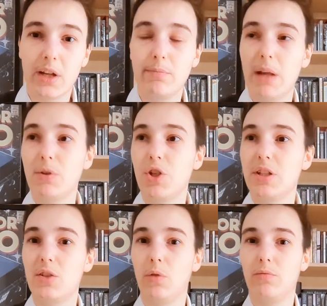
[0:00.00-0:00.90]
and maybe
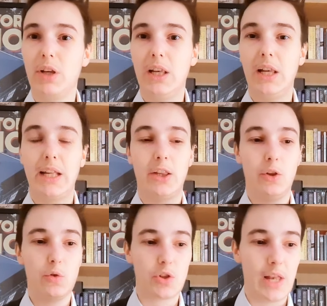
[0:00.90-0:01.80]
she's not really like
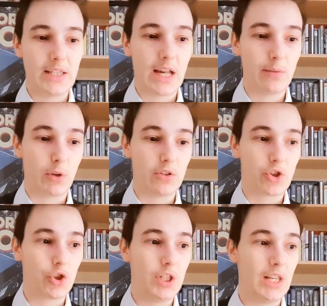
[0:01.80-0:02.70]
used to that yet
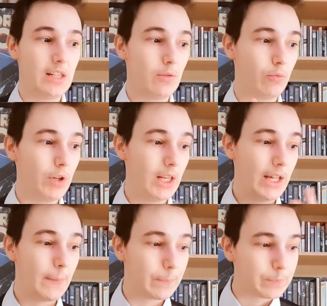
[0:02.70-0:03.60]
because she didn't
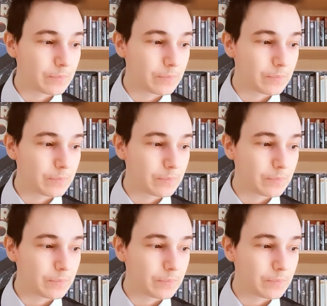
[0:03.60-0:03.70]
really